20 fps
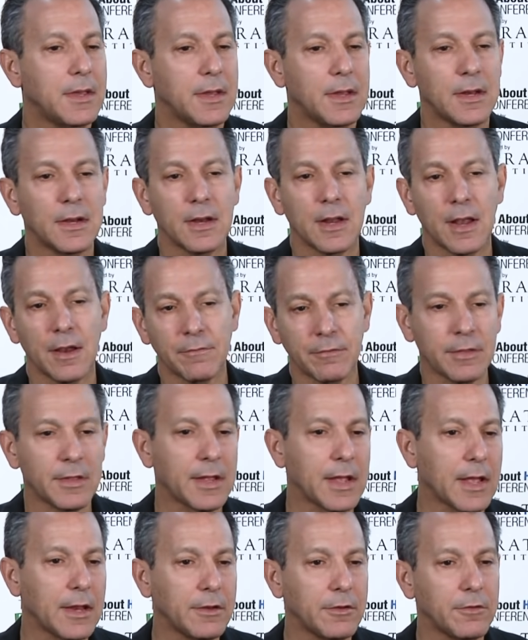and everything
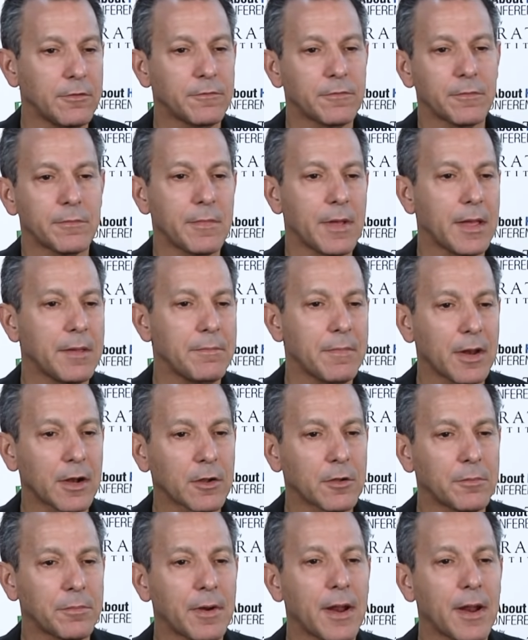I do from my medical